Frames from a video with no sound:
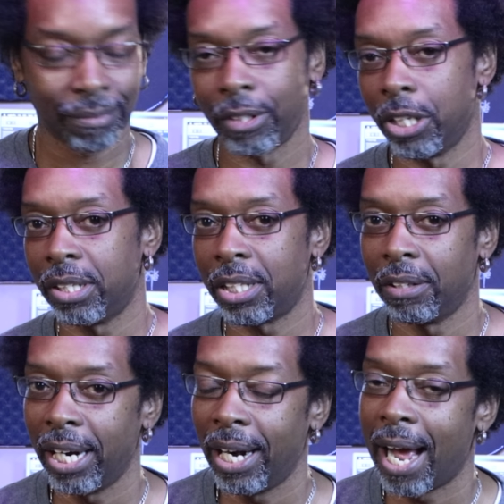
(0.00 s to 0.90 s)
you can still
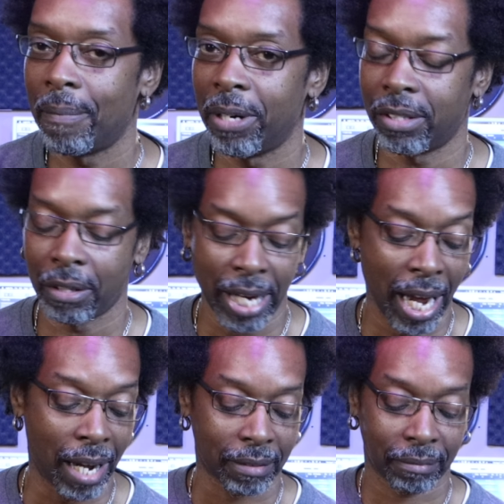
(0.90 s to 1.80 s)
get it happening. So
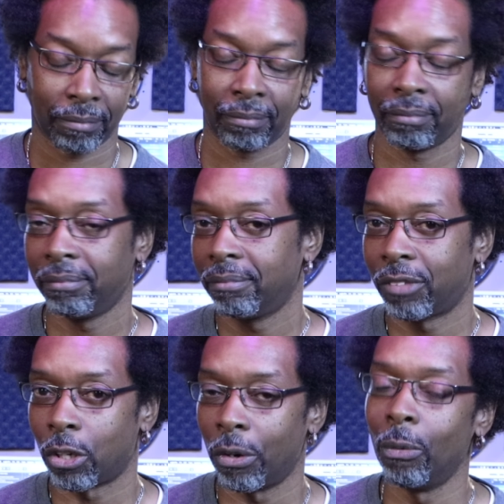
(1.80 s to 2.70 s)
yeah,
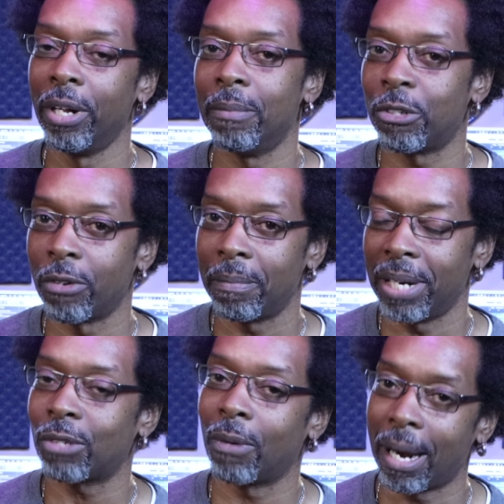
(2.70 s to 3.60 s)
Tony Williams grip,
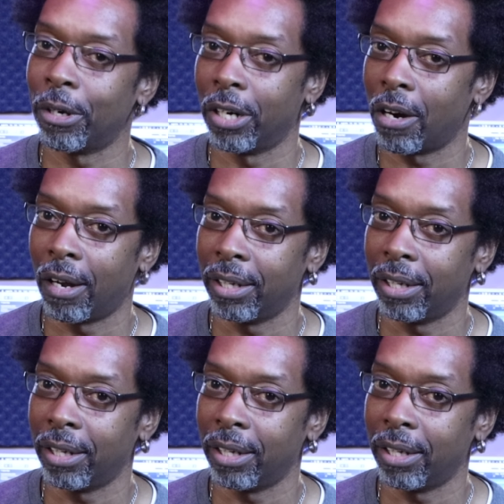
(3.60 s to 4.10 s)
that's what I'm going to call